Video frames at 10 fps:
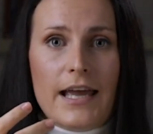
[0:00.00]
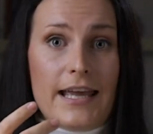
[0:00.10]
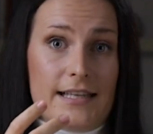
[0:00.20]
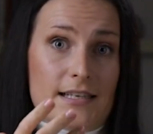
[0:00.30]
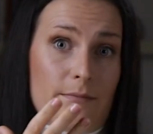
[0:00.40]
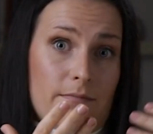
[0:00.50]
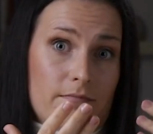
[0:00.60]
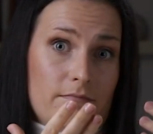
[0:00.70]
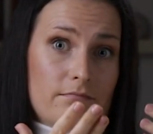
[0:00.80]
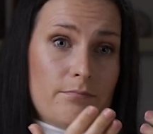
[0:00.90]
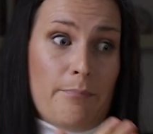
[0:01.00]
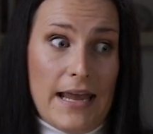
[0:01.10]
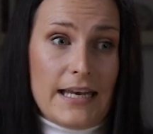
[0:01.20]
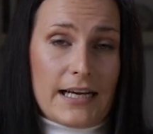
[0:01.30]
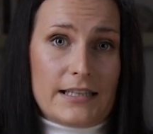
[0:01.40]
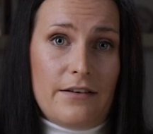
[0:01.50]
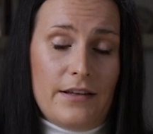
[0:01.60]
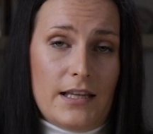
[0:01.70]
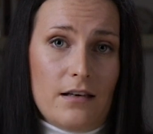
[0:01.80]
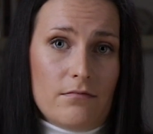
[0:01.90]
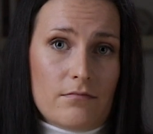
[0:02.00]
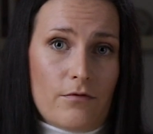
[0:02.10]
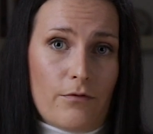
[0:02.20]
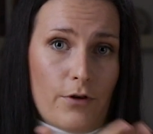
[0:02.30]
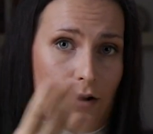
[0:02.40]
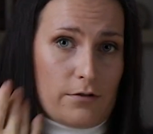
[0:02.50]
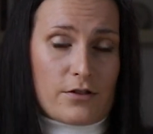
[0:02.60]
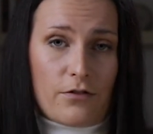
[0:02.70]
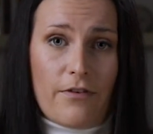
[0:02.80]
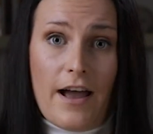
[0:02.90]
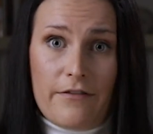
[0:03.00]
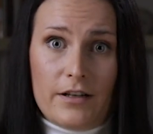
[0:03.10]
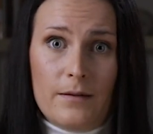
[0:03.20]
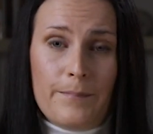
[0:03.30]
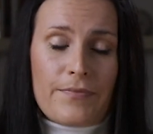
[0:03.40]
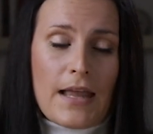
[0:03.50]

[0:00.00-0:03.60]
it's a main activity for our survival,